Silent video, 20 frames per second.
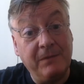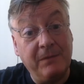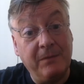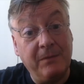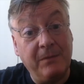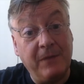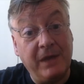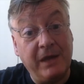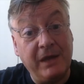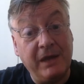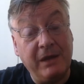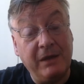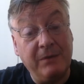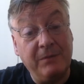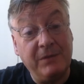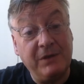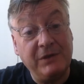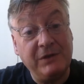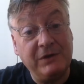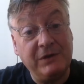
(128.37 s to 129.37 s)
my
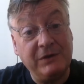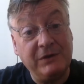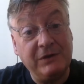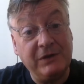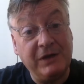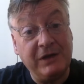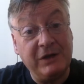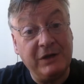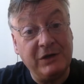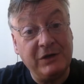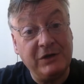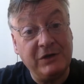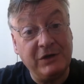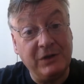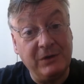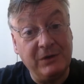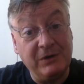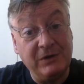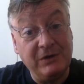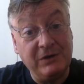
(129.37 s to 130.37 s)
business English
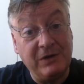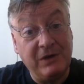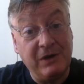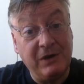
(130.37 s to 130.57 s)
student,